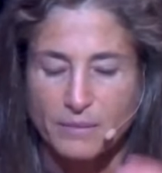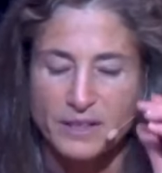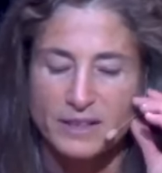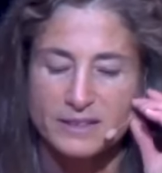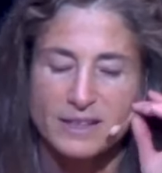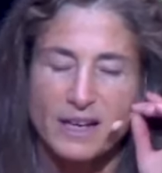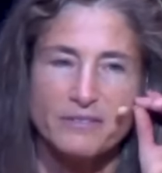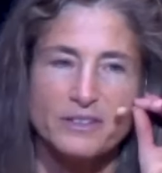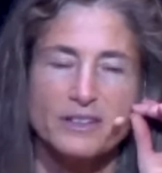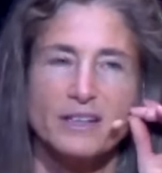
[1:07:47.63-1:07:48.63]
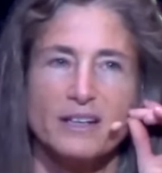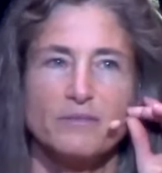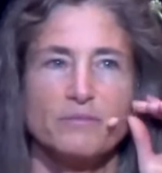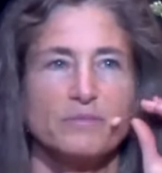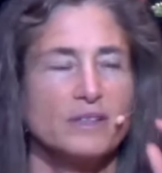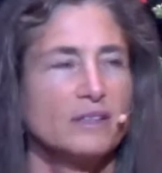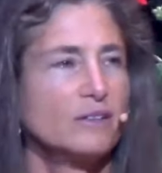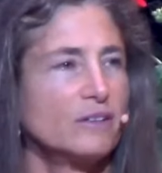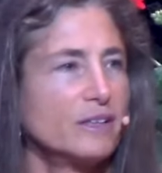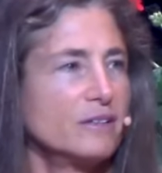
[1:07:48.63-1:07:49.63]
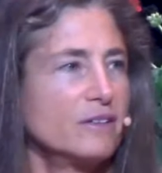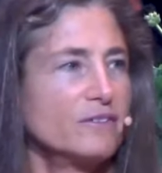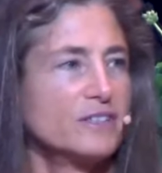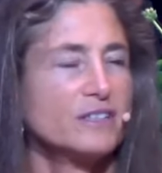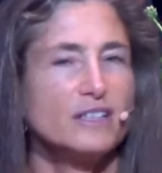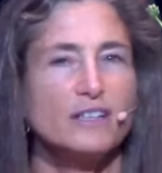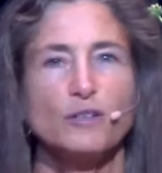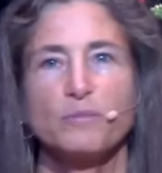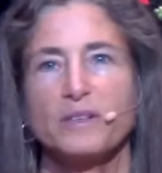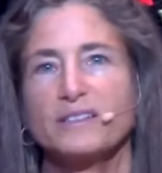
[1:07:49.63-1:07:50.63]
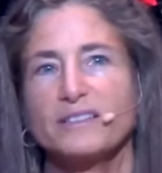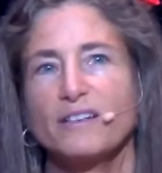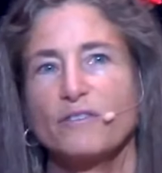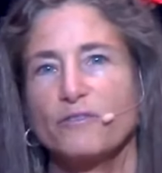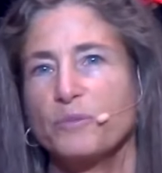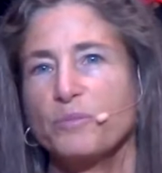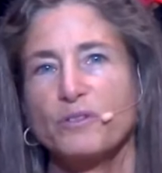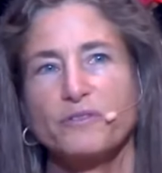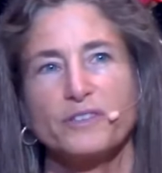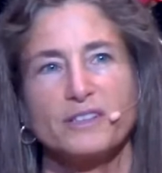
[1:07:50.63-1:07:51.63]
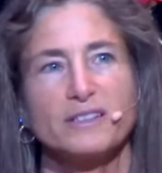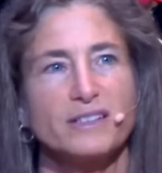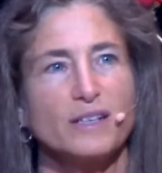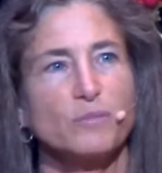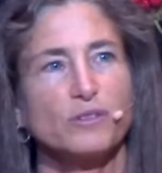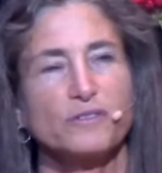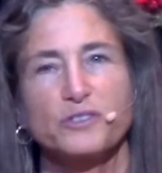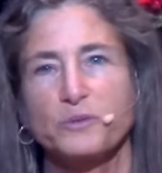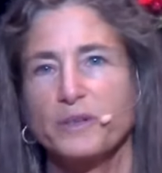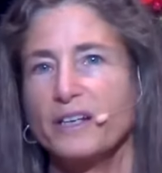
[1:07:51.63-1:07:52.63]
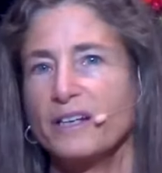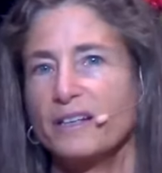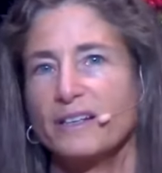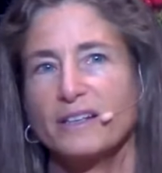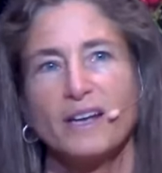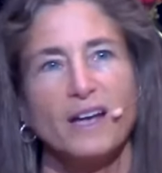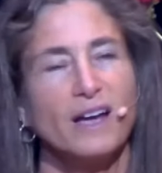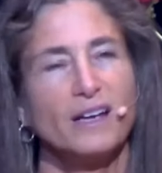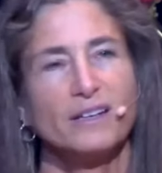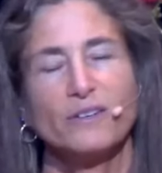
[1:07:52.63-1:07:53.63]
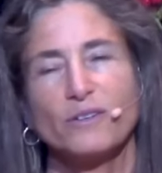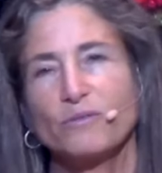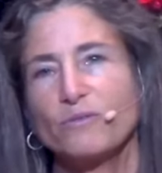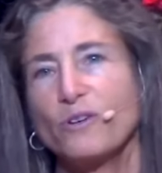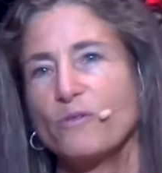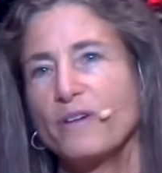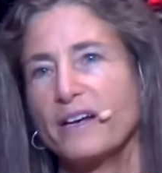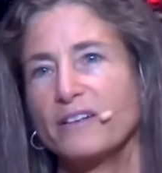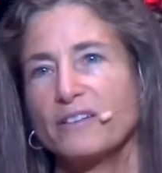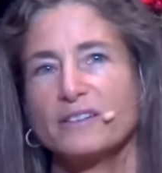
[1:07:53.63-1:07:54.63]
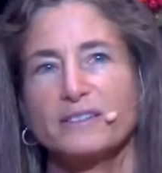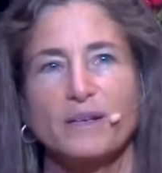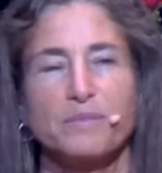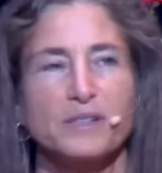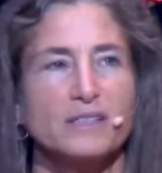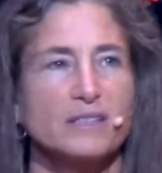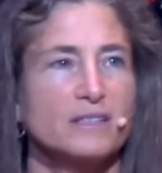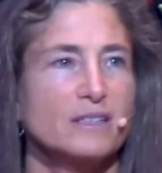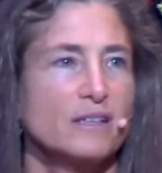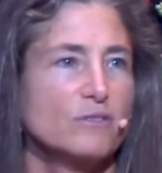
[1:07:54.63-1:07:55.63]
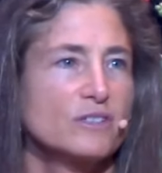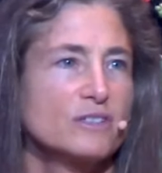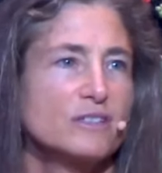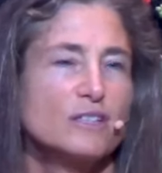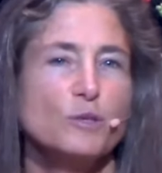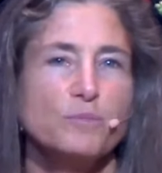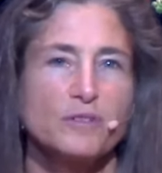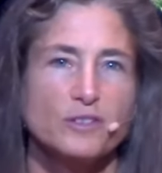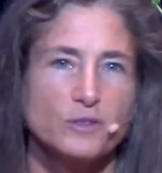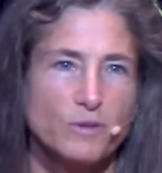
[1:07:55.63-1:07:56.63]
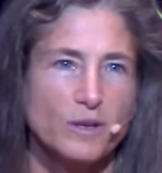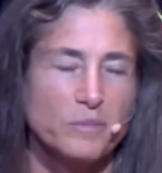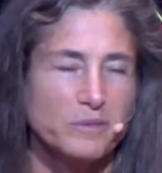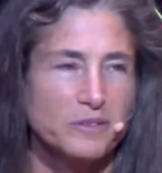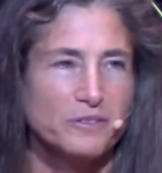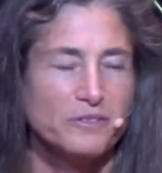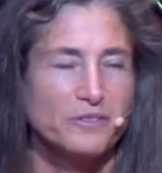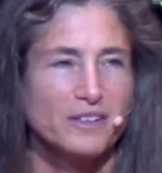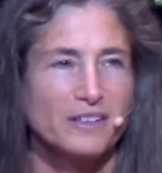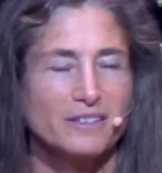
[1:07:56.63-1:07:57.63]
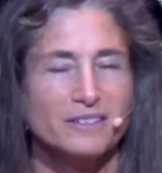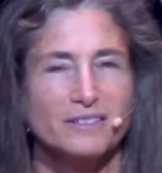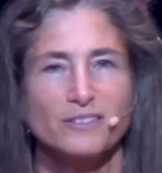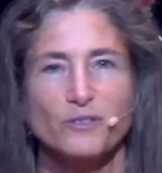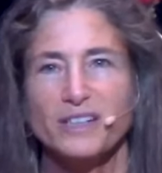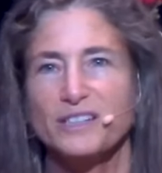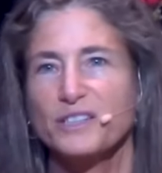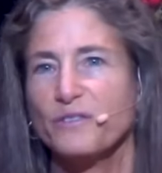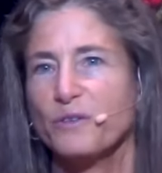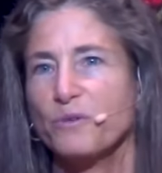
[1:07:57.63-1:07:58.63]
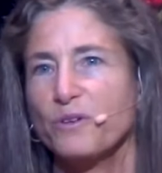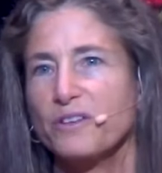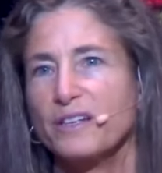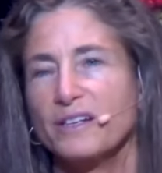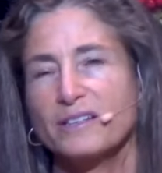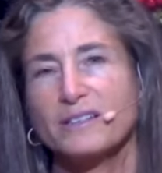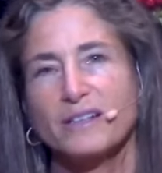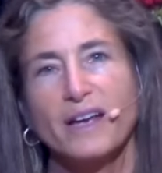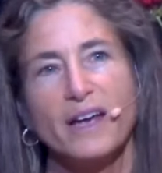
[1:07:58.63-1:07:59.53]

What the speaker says: Because I feel like I've seen in myself the perfect example of swinging. Like, wrote Radical Acceptance because I was deep in the swamp of trance of unworthiness.